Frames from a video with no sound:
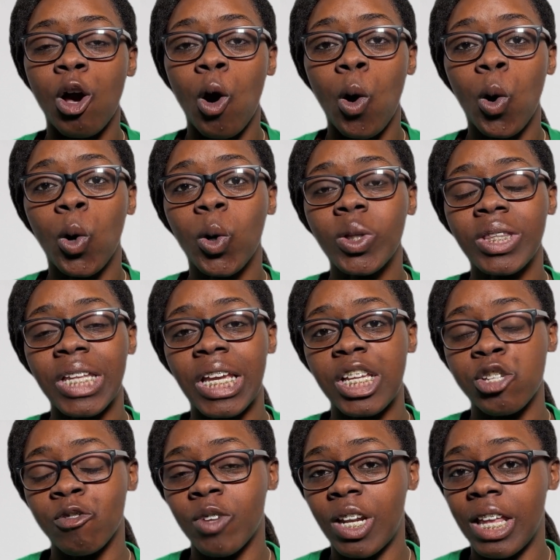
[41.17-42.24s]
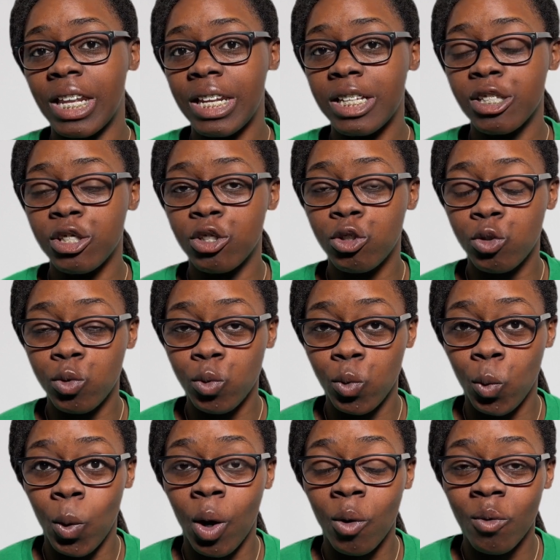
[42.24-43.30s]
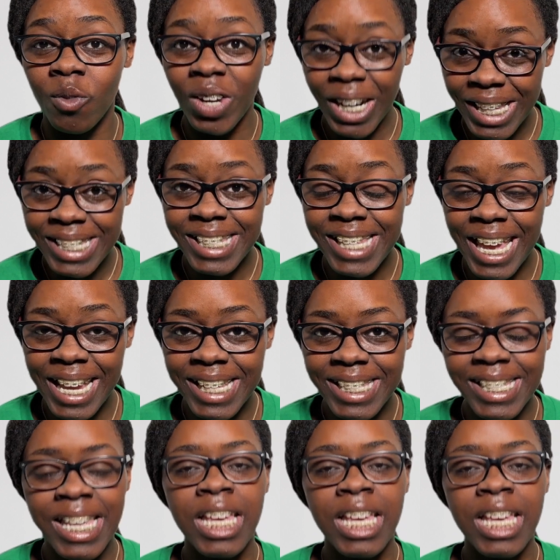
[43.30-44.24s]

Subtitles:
all things related to real estate.